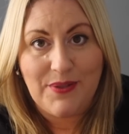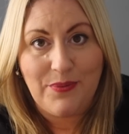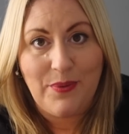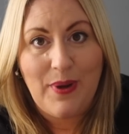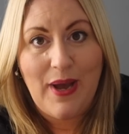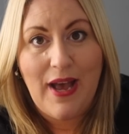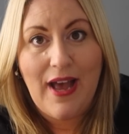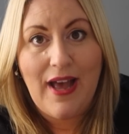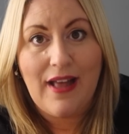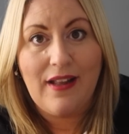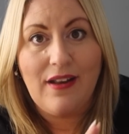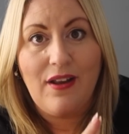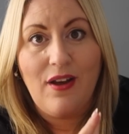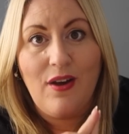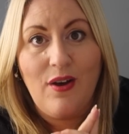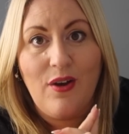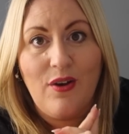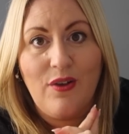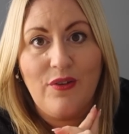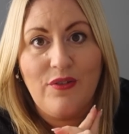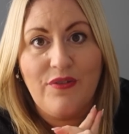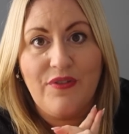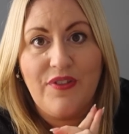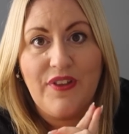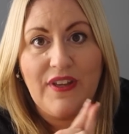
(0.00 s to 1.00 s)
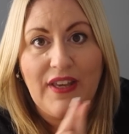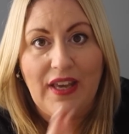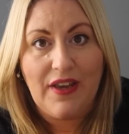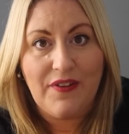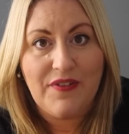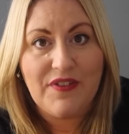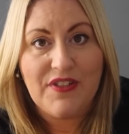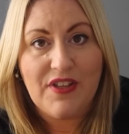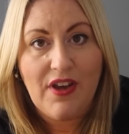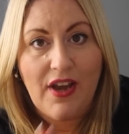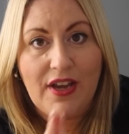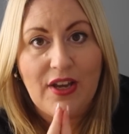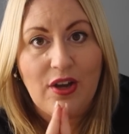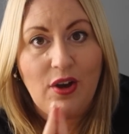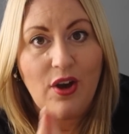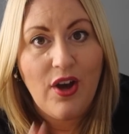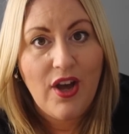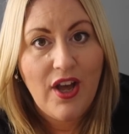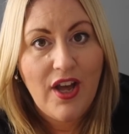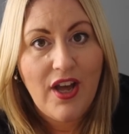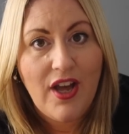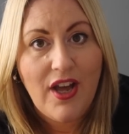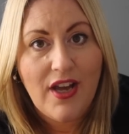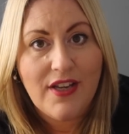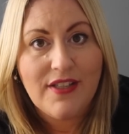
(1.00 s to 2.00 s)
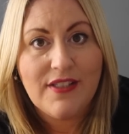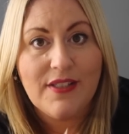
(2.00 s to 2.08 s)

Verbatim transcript: well of the gifts that I got her.